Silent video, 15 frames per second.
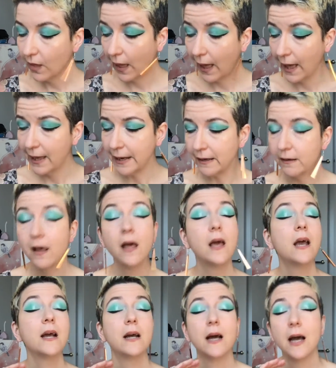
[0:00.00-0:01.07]
And
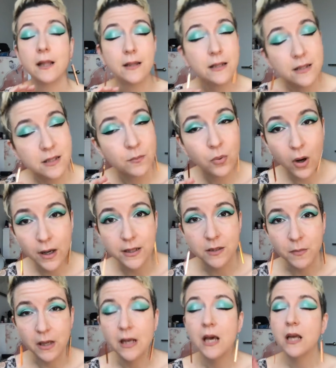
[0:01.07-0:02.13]
this surprised
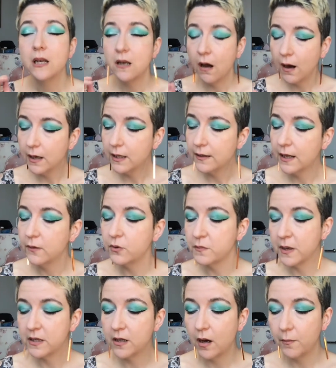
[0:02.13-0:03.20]
me, not in that it was
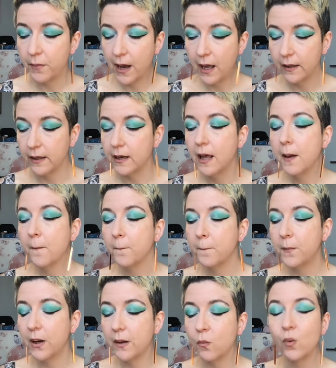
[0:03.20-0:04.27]
my top palette,
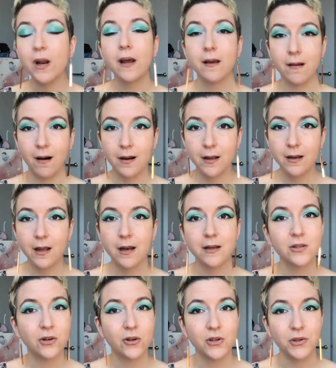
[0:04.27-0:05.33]
but when I got it and I
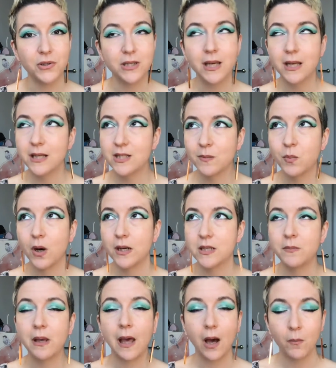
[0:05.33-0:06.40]
started using it, it surprised
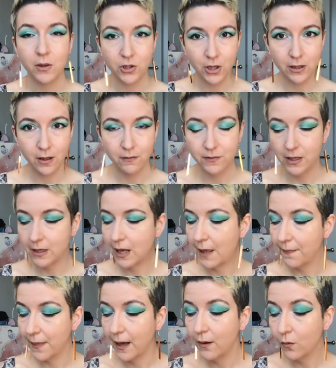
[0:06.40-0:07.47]
me how much I loved it, and
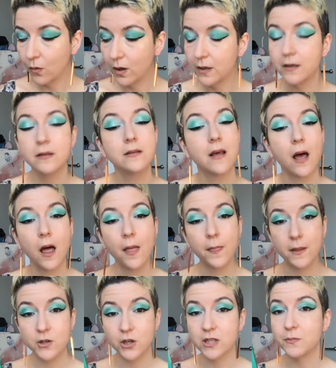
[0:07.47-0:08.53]
that was
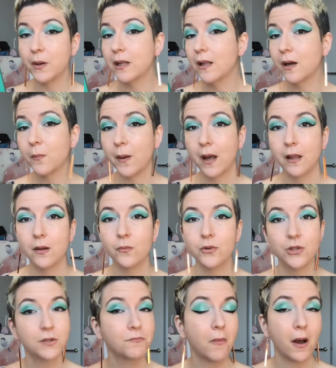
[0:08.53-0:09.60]
the Just My Luck palette,
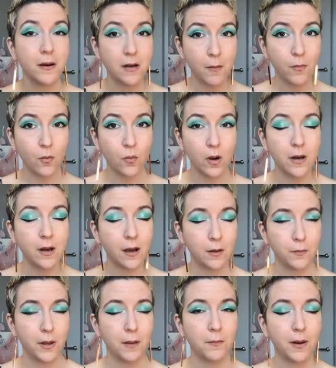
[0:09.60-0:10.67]
which is my number 1
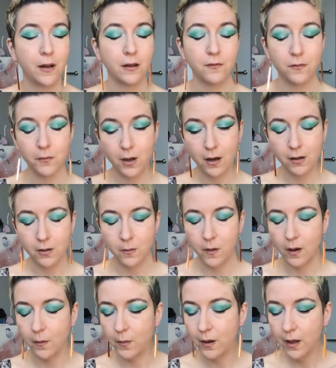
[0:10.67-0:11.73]
9-pan palette from
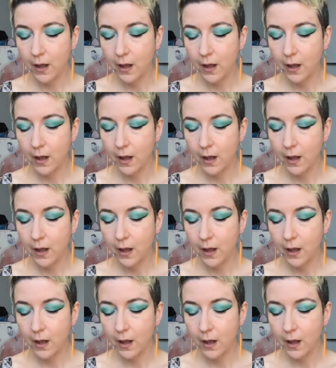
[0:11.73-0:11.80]
Colourpop.